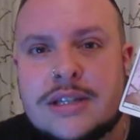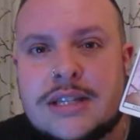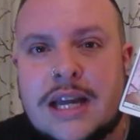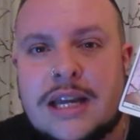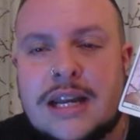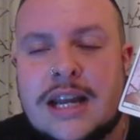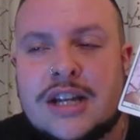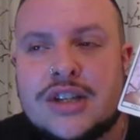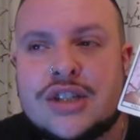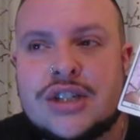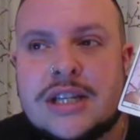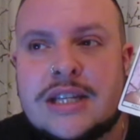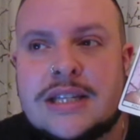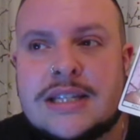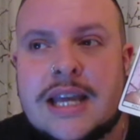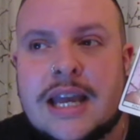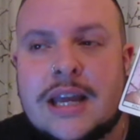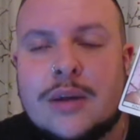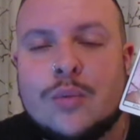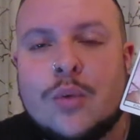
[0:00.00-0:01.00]
and actually
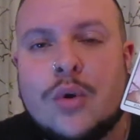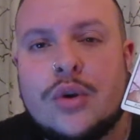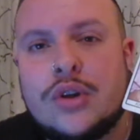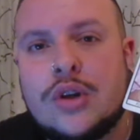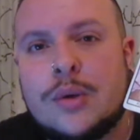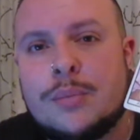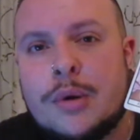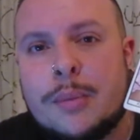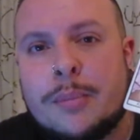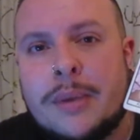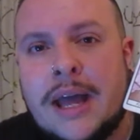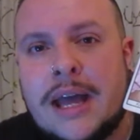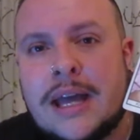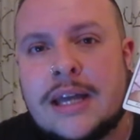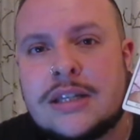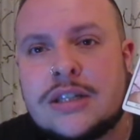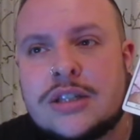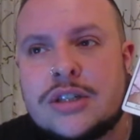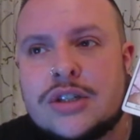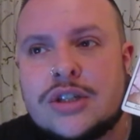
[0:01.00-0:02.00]
saying what you're
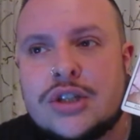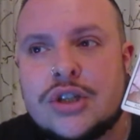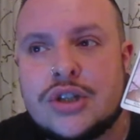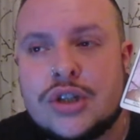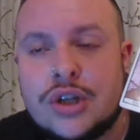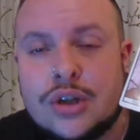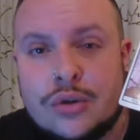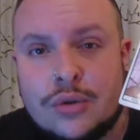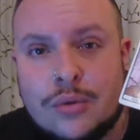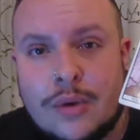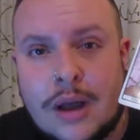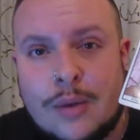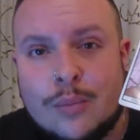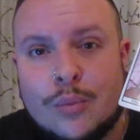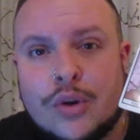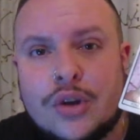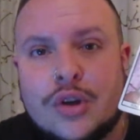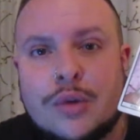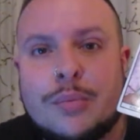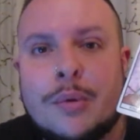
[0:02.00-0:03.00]
prepared to do and
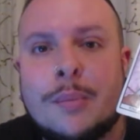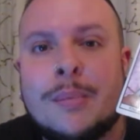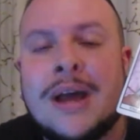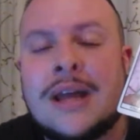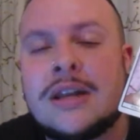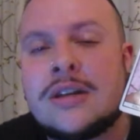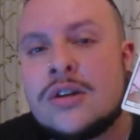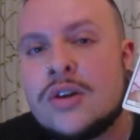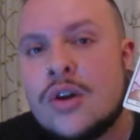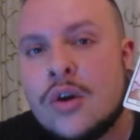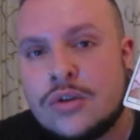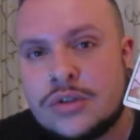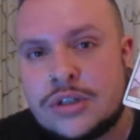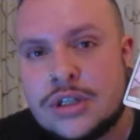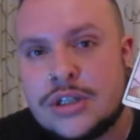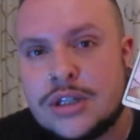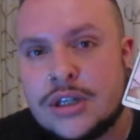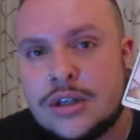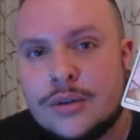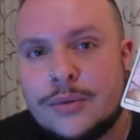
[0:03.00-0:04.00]
what you're prepared not
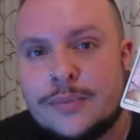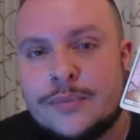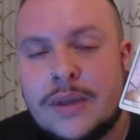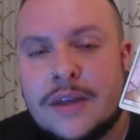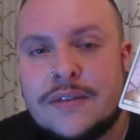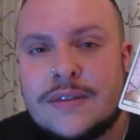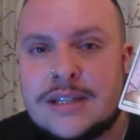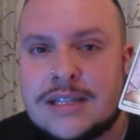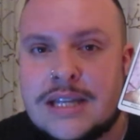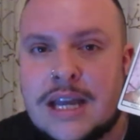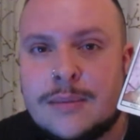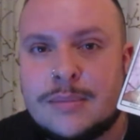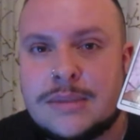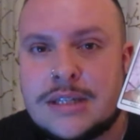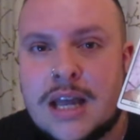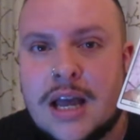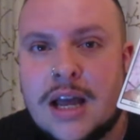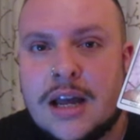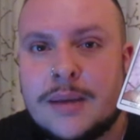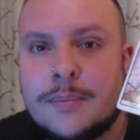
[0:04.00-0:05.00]
to do at the same
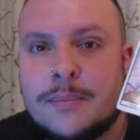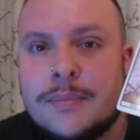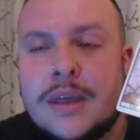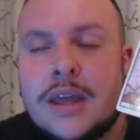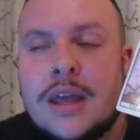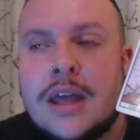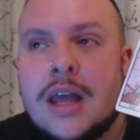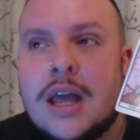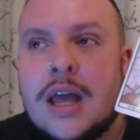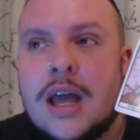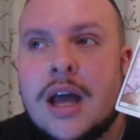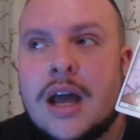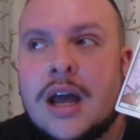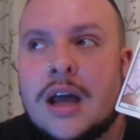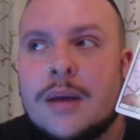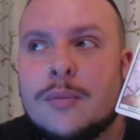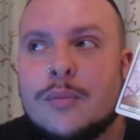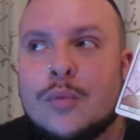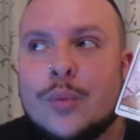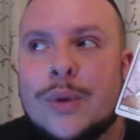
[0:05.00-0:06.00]
time.
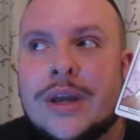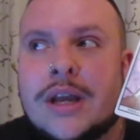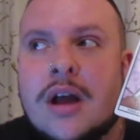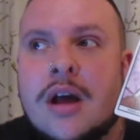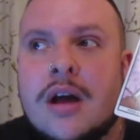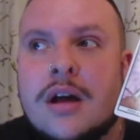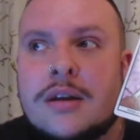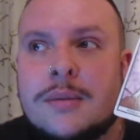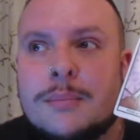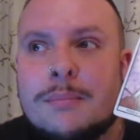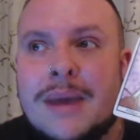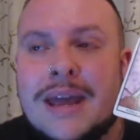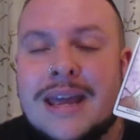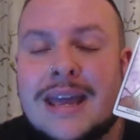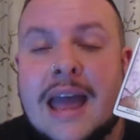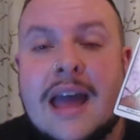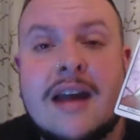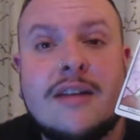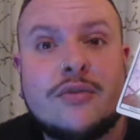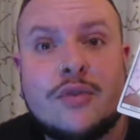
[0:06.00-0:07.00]
We can't
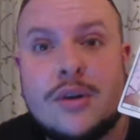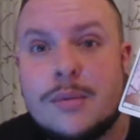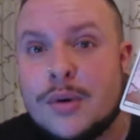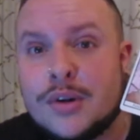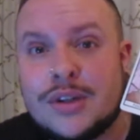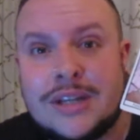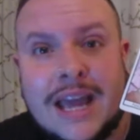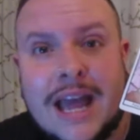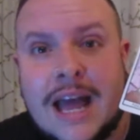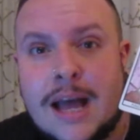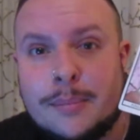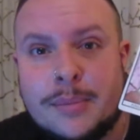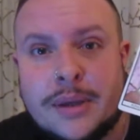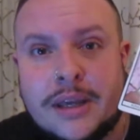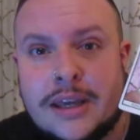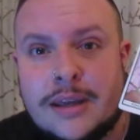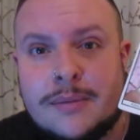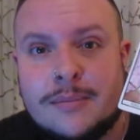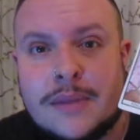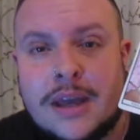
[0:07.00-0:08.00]
make everybody
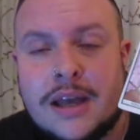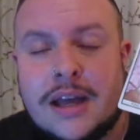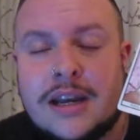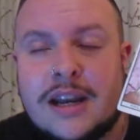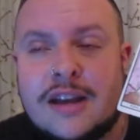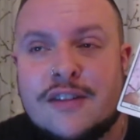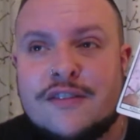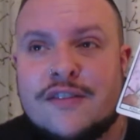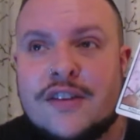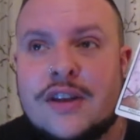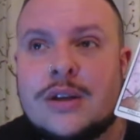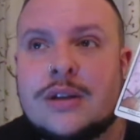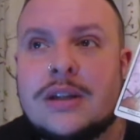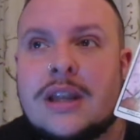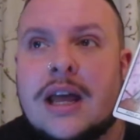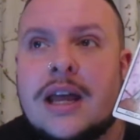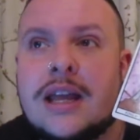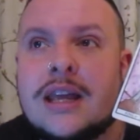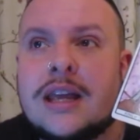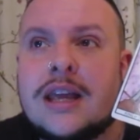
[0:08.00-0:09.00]
happy, and I feel
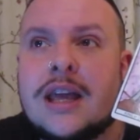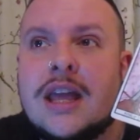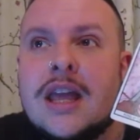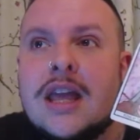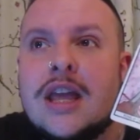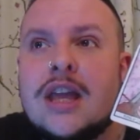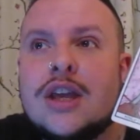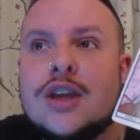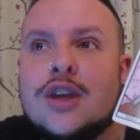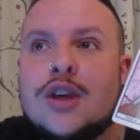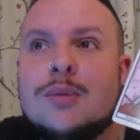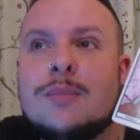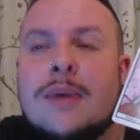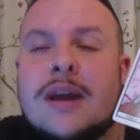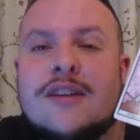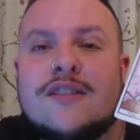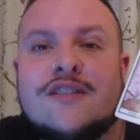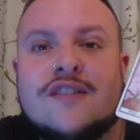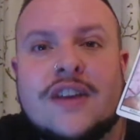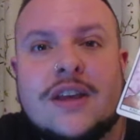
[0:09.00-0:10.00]
like you
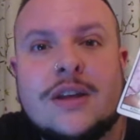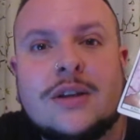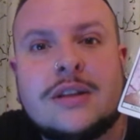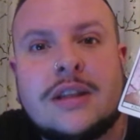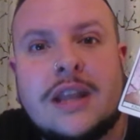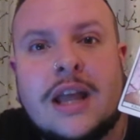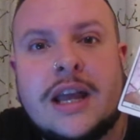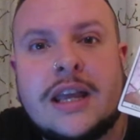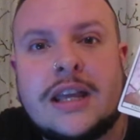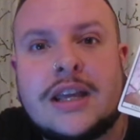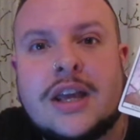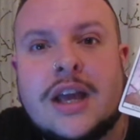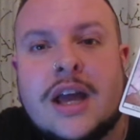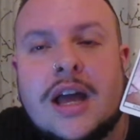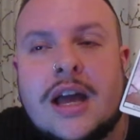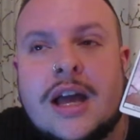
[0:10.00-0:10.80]
may feel like